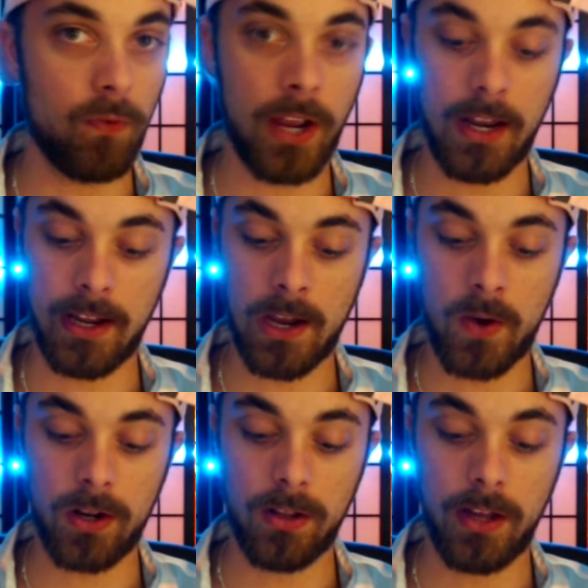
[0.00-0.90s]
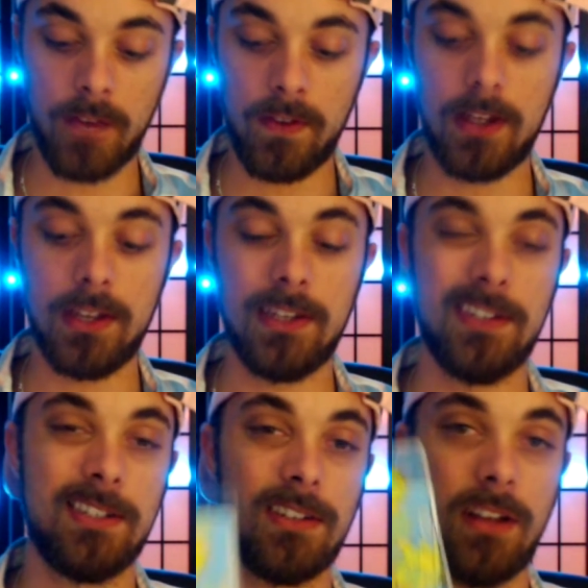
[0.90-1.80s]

right now, and a lot of it is